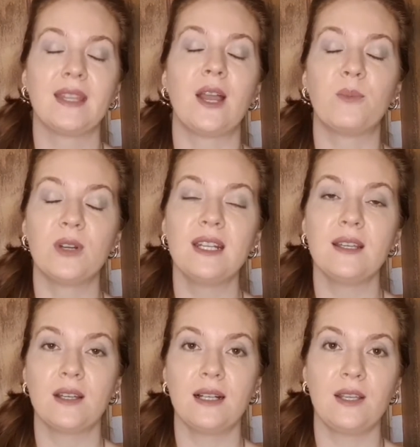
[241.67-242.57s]
Now,
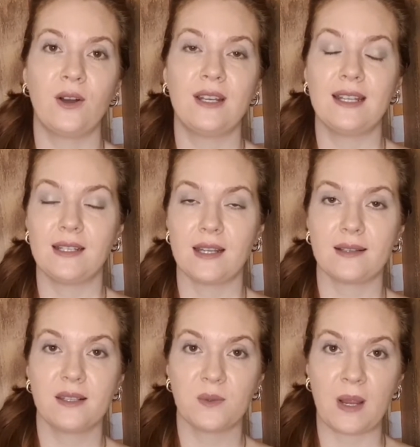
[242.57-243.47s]
pretty early on in
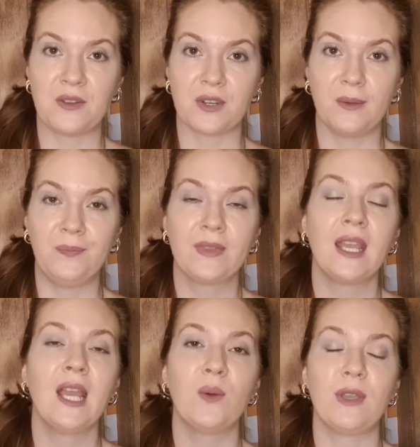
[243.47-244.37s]
Texas Ranger,
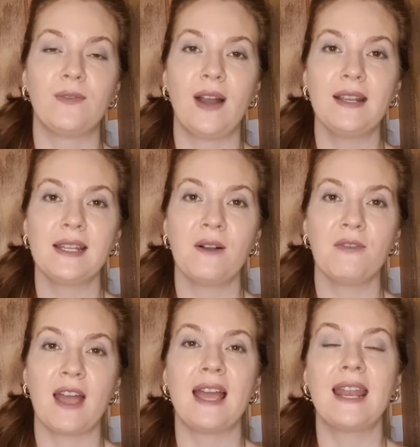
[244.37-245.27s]
we find out
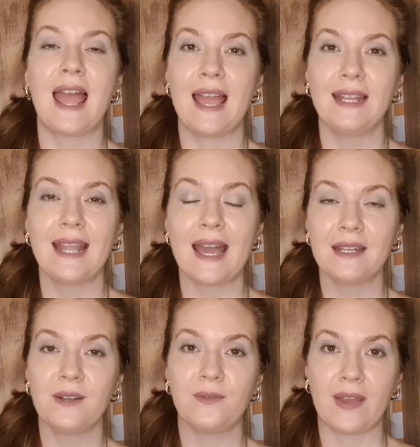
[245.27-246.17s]
that Anne had
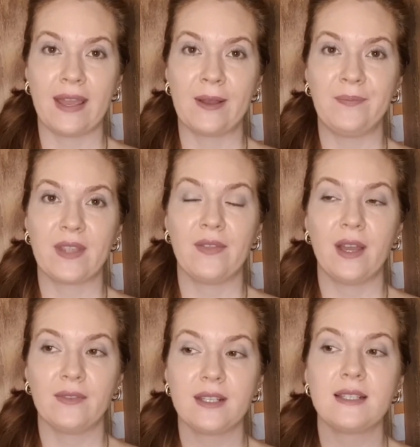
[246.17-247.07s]
an affair and
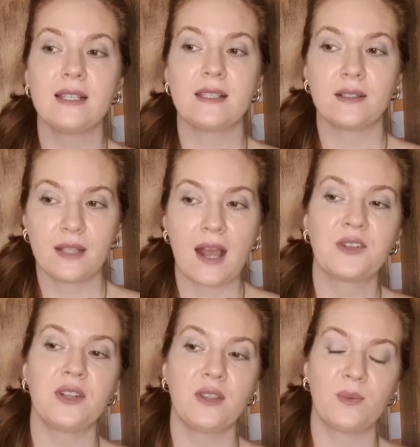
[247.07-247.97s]
that this is
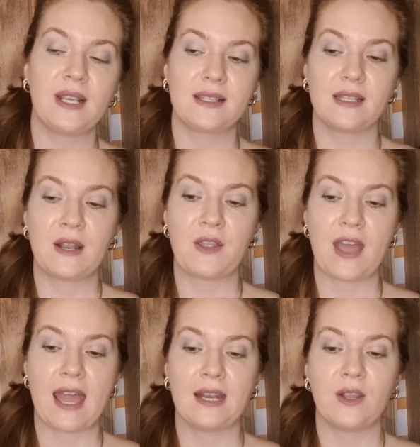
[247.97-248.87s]
largely the reason
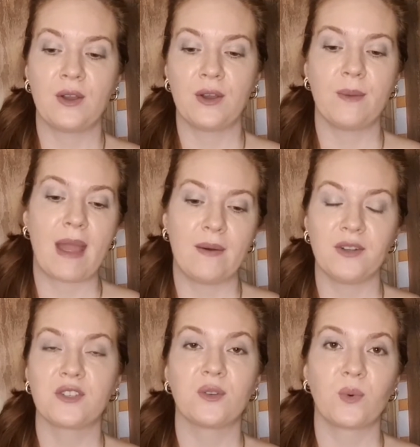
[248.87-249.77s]
that her
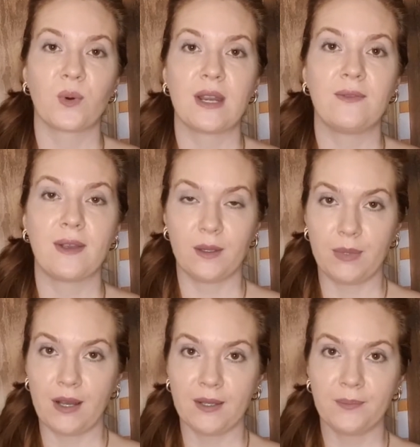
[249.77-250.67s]
marriage to Rory fell
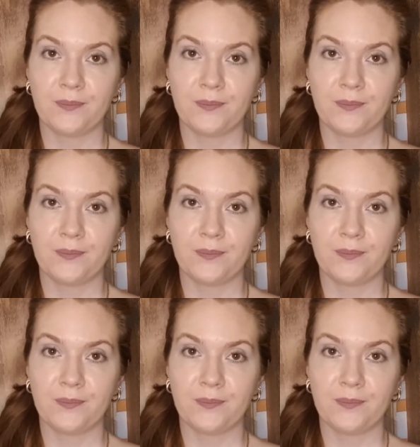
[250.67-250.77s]
apart.